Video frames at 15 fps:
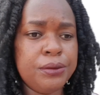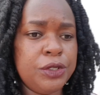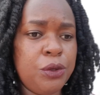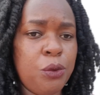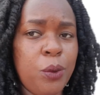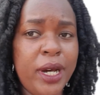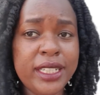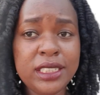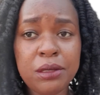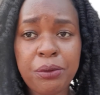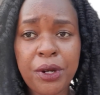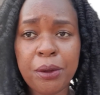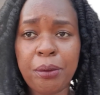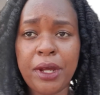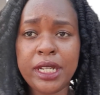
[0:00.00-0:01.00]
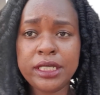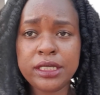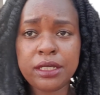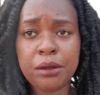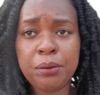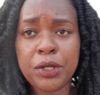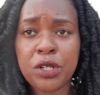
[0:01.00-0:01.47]
white spray
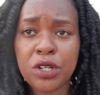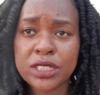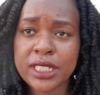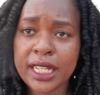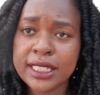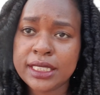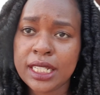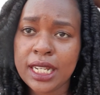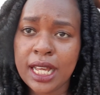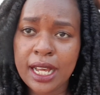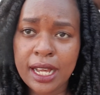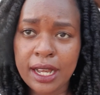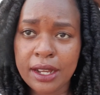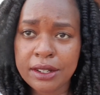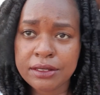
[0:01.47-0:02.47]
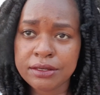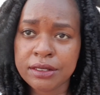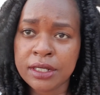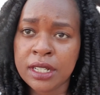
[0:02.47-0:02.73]
paint, because I still have